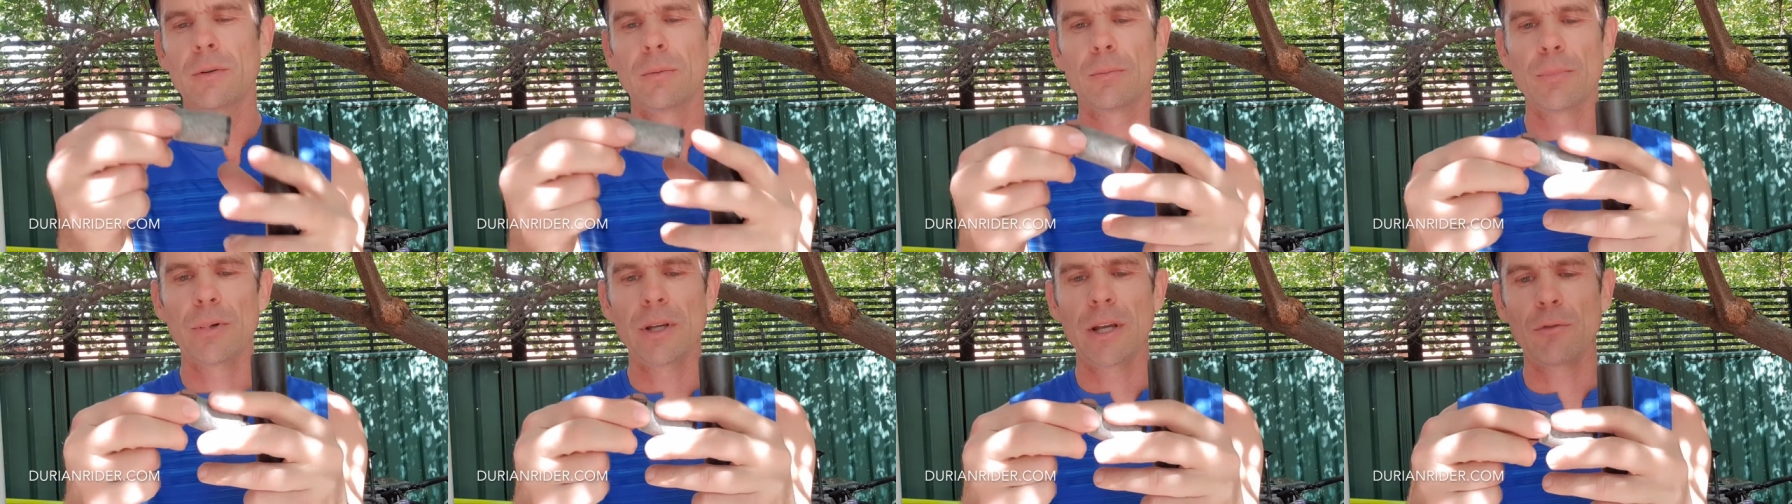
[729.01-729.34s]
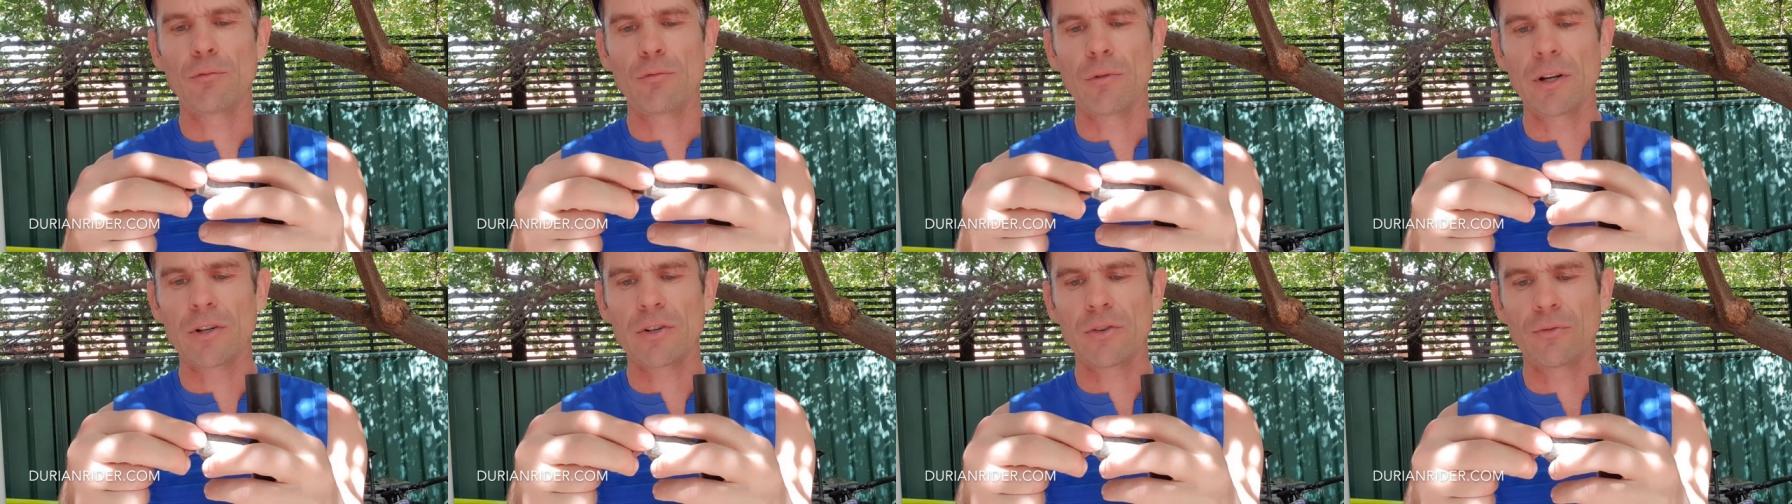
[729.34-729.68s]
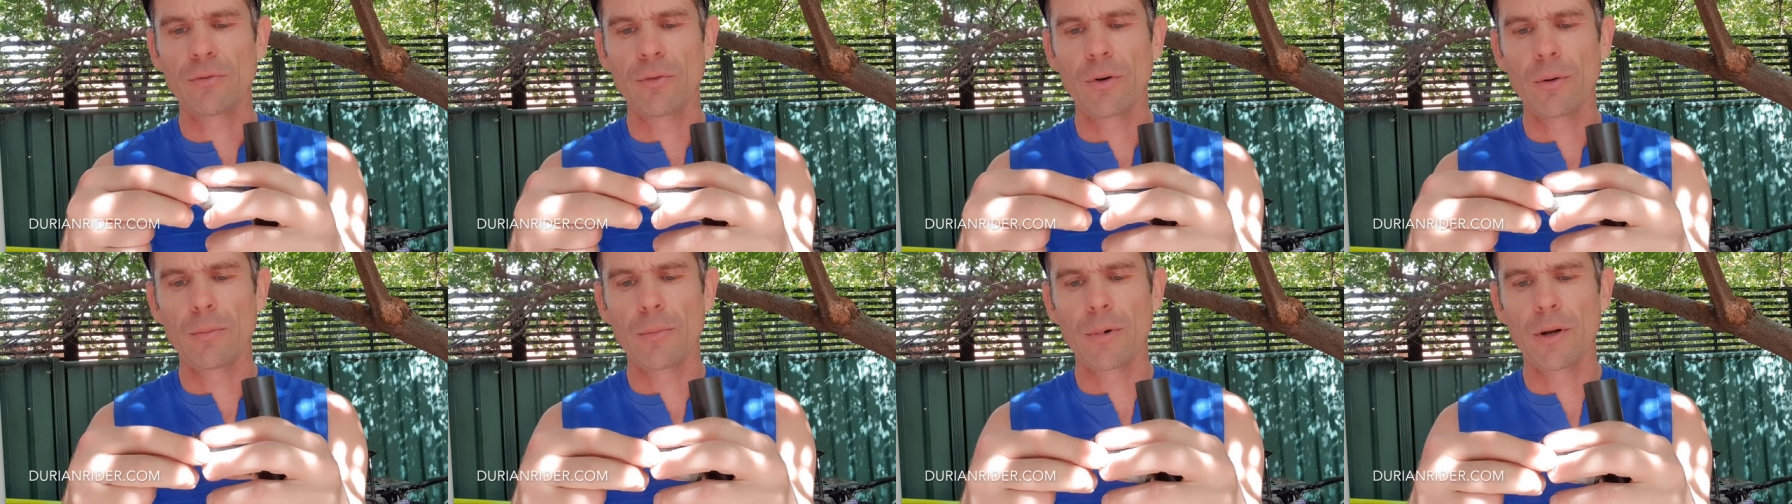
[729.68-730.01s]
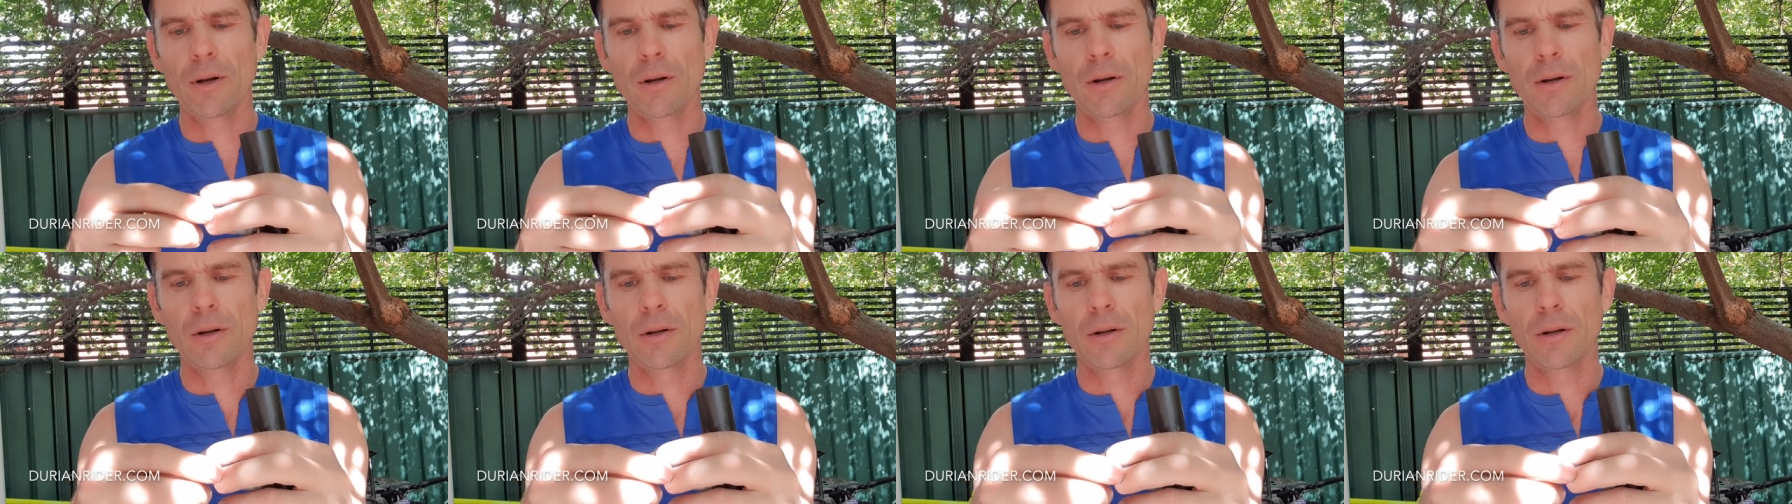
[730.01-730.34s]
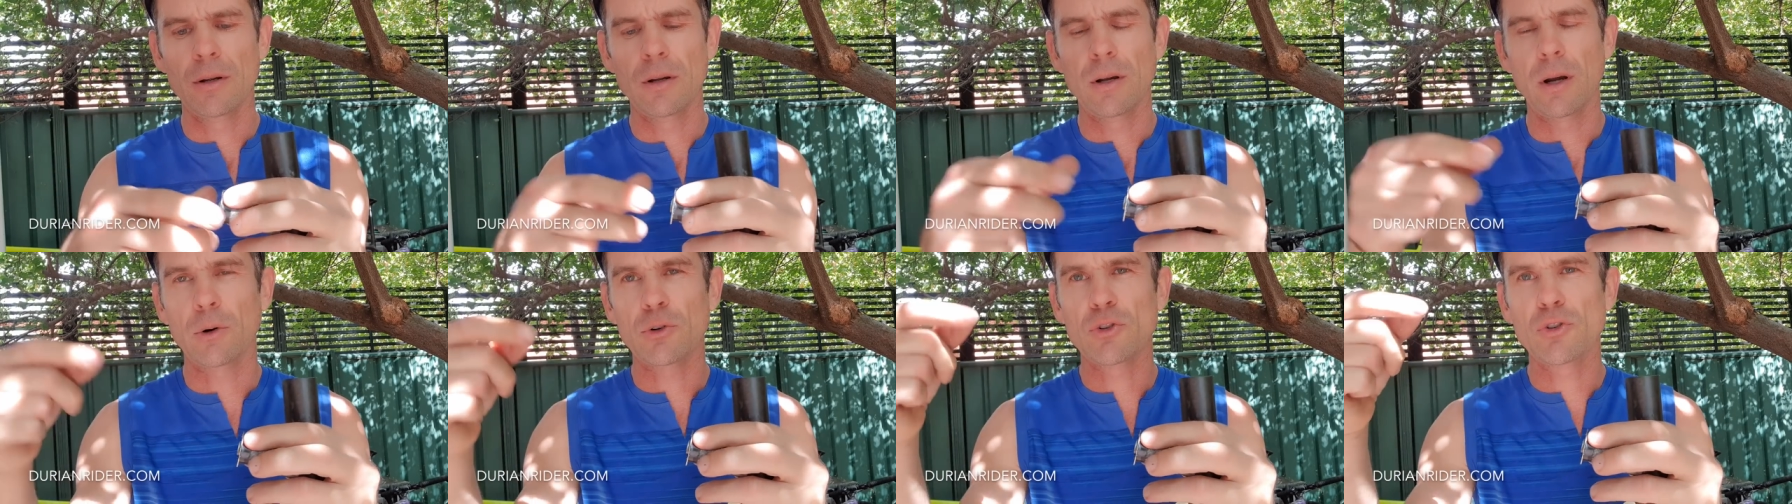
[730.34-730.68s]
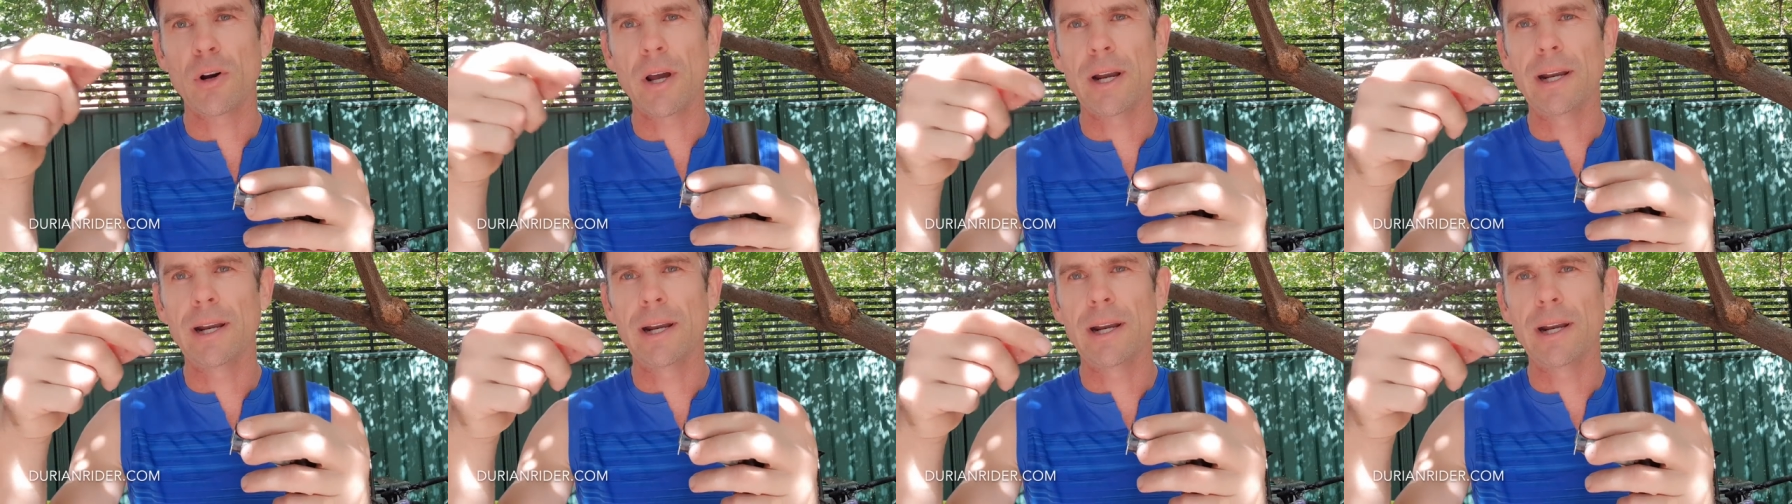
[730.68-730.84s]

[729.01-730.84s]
But yeah, Rich from, uh, I'll try